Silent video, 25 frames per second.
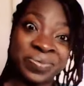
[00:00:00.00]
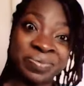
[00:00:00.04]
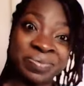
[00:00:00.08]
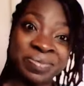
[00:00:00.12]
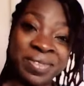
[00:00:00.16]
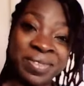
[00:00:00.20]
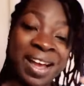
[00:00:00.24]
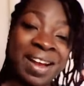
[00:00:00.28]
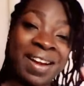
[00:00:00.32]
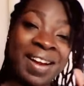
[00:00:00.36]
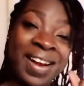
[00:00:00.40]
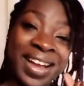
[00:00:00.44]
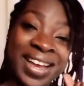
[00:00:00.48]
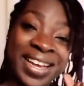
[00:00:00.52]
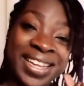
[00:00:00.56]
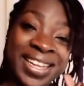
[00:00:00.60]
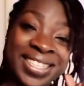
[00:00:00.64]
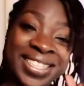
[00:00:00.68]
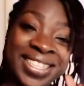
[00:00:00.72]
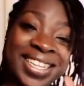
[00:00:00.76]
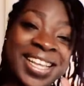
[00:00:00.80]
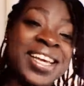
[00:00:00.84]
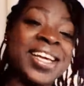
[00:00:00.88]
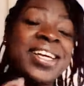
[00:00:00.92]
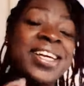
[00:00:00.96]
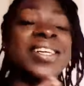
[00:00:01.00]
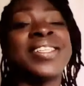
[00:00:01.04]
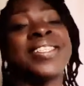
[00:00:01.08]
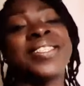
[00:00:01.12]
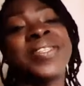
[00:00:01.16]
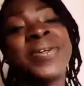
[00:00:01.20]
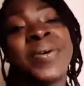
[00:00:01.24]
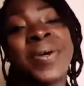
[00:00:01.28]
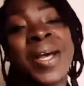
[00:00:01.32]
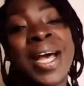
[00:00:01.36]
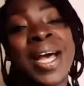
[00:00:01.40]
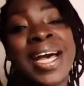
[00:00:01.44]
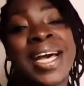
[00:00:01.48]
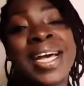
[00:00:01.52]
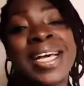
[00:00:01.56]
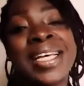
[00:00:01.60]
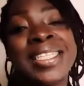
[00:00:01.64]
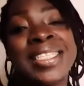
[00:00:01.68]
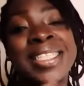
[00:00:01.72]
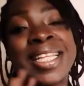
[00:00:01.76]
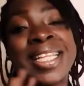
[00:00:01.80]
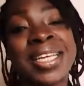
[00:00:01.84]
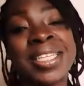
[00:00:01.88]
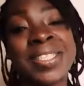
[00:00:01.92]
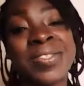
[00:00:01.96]
Alright, so guys,
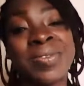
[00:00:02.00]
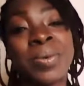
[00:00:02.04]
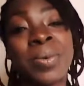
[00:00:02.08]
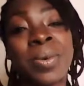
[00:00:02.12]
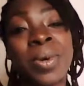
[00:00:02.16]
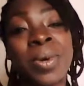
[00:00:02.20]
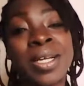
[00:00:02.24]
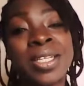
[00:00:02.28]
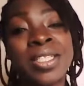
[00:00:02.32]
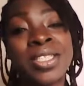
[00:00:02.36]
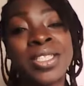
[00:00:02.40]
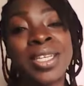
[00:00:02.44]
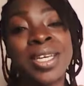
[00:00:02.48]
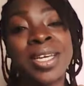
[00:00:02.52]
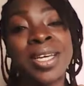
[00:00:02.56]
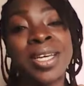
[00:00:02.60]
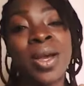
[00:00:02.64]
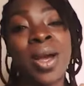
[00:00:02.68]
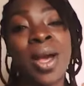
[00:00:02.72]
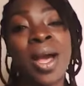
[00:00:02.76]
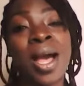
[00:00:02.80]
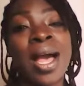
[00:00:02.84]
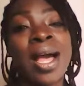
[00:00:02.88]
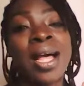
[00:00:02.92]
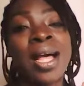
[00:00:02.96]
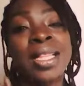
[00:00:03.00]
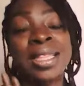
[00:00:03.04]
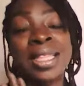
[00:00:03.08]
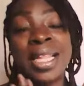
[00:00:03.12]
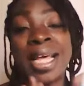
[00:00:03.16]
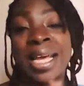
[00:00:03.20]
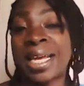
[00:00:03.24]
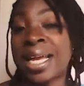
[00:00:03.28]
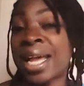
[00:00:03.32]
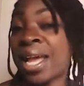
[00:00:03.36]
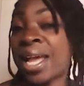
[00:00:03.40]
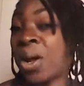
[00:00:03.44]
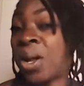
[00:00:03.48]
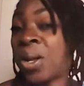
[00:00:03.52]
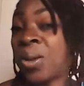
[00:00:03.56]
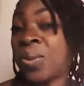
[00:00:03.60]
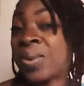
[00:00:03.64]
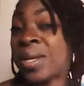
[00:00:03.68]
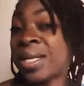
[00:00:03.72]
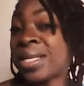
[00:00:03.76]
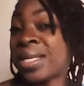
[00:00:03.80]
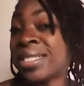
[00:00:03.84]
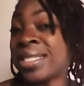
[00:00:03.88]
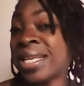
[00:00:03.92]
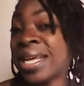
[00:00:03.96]
thanks for watching. Like I
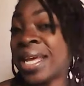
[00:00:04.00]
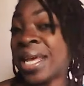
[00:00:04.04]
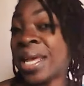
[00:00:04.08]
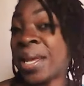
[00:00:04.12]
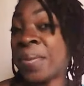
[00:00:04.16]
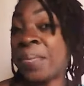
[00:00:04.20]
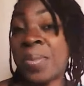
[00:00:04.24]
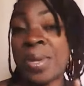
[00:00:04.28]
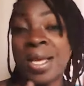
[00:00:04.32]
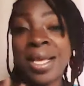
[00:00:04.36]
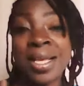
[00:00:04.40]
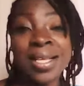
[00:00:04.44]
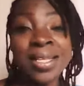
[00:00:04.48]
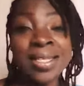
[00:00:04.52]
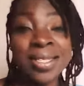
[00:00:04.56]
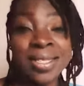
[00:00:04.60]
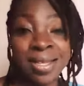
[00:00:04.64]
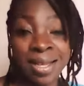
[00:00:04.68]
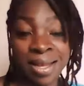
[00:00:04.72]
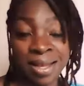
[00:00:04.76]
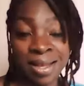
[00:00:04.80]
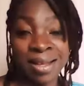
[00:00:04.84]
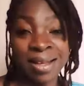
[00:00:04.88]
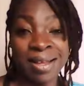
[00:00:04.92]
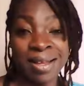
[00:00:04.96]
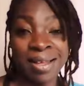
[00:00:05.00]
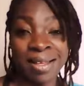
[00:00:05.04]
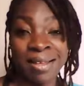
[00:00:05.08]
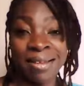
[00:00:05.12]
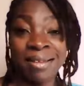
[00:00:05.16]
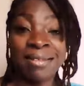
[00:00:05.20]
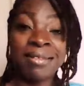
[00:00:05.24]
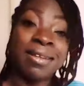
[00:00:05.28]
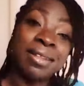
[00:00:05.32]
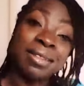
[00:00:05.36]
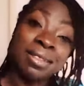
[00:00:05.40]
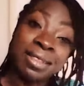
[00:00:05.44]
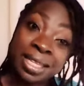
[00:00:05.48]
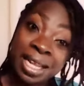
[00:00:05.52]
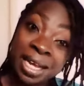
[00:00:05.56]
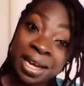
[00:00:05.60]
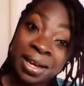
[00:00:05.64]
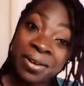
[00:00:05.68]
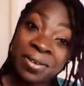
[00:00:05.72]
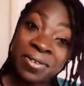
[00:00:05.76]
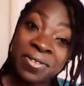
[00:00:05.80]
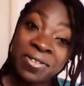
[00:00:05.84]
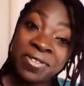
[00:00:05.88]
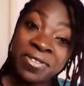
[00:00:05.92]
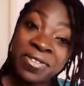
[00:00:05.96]
always say, peace,
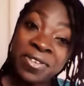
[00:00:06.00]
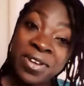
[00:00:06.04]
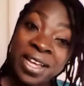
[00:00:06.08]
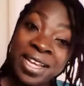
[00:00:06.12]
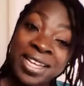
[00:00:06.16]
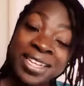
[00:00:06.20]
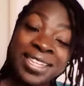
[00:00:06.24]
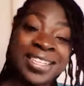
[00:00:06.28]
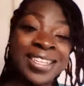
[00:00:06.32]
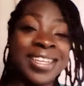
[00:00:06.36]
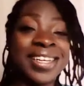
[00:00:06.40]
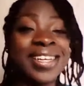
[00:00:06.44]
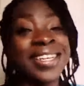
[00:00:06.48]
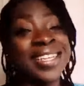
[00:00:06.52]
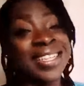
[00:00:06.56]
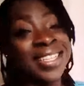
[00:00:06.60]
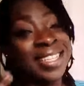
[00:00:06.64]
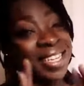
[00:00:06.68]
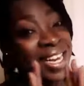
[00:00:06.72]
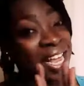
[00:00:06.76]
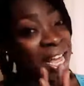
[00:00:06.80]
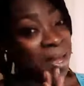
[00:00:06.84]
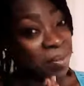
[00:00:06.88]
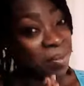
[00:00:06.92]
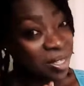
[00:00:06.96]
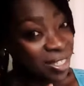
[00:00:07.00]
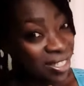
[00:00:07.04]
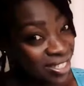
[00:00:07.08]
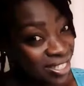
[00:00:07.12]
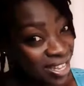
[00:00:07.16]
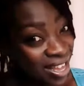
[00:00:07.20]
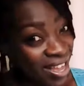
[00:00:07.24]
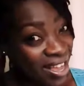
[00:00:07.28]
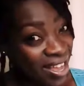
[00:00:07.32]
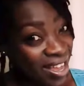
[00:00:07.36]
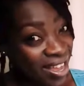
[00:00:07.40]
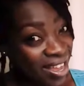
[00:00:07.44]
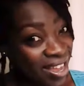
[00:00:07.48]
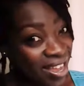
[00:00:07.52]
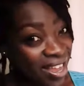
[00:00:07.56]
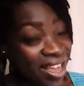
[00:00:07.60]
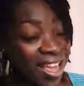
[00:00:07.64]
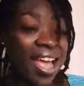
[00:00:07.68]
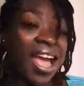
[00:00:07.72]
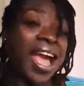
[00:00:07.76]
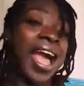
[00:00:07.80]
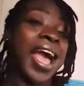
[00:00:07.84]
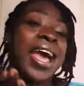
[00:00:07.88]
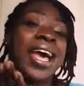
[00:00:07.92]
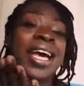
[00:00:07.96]
love, namaste,
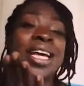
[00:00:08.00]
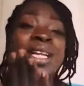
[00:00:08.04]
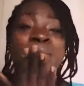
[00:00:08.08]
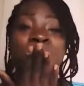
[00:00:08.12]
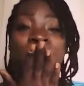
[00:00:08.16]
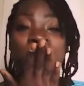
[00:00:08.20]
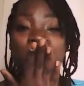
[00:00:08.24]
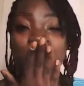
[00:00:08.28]
and